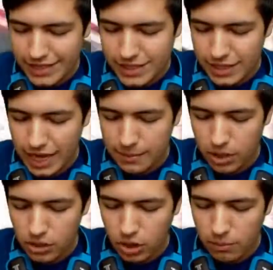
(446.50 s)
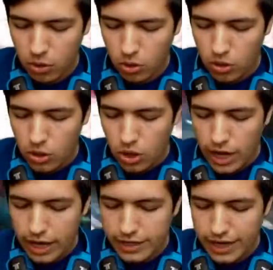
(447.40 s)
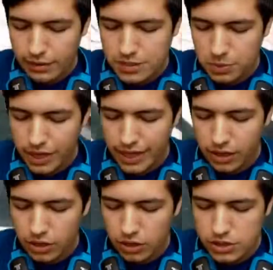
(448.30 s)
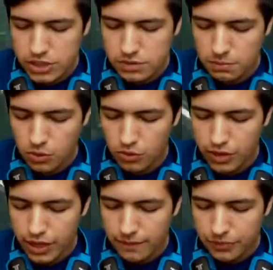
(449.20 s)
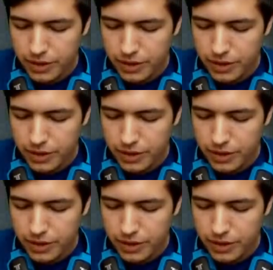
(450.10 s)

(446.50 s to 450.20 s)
into the game a lot more. Now it's playing a lot smoother